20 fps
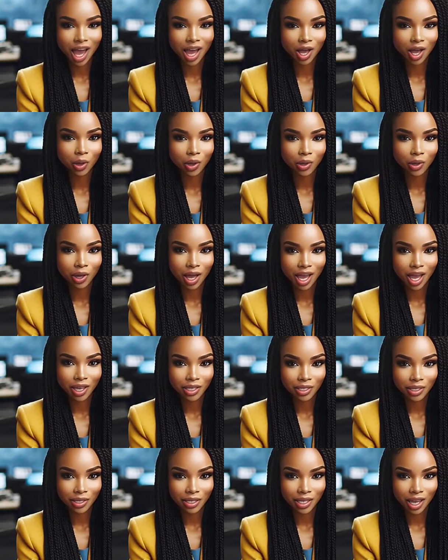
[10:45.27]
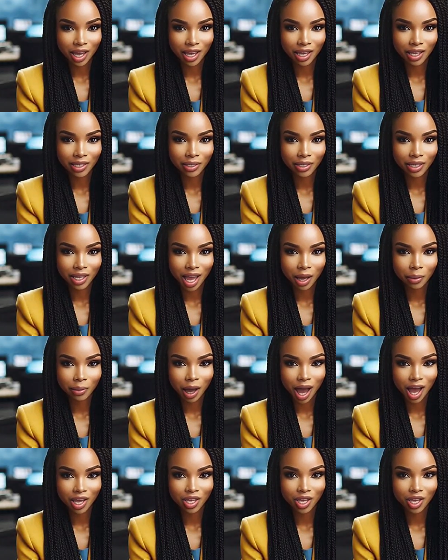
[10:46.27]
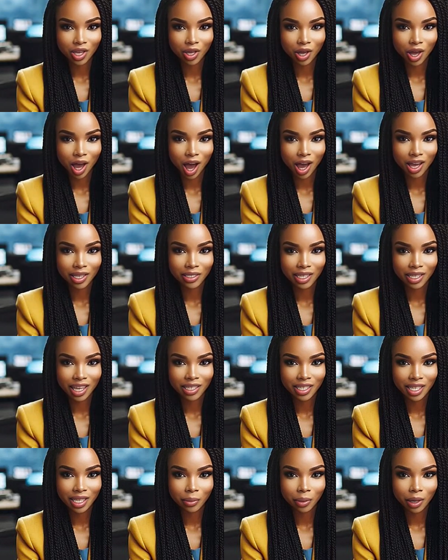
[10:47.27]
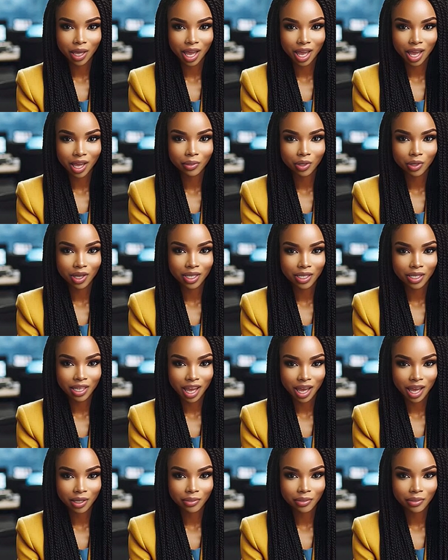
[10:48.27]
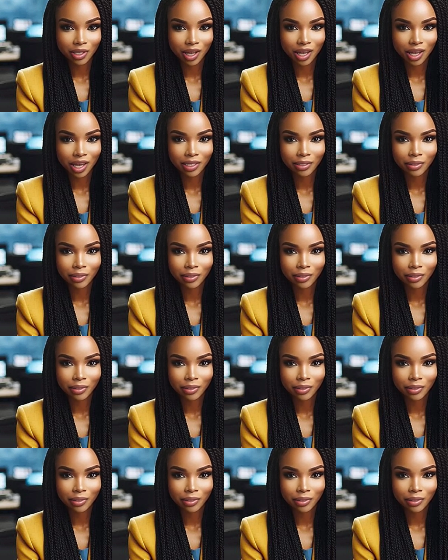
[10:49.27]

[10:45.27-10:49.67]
Hello, creators. Imagine your content speaking for itself.